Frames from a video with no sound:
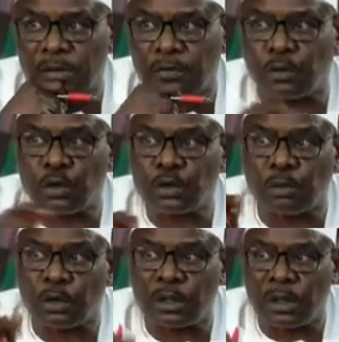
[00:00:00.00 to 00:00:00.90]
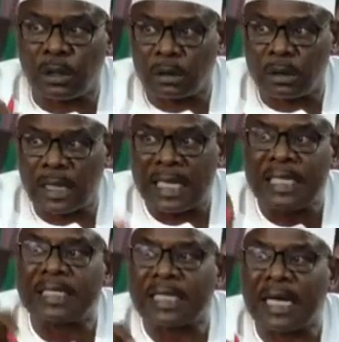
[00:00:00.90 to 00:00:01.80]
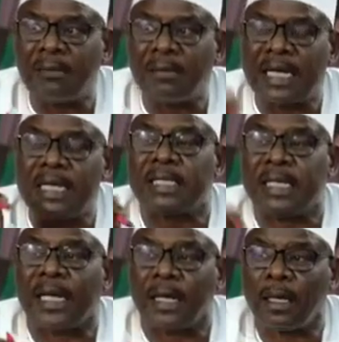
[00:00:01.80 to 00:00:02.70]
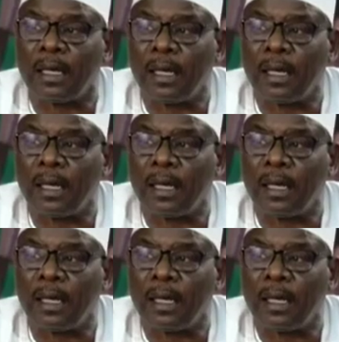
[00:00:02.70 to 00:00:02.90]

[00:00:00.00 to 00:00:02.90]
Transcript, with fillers: If you go to any anytime, any day,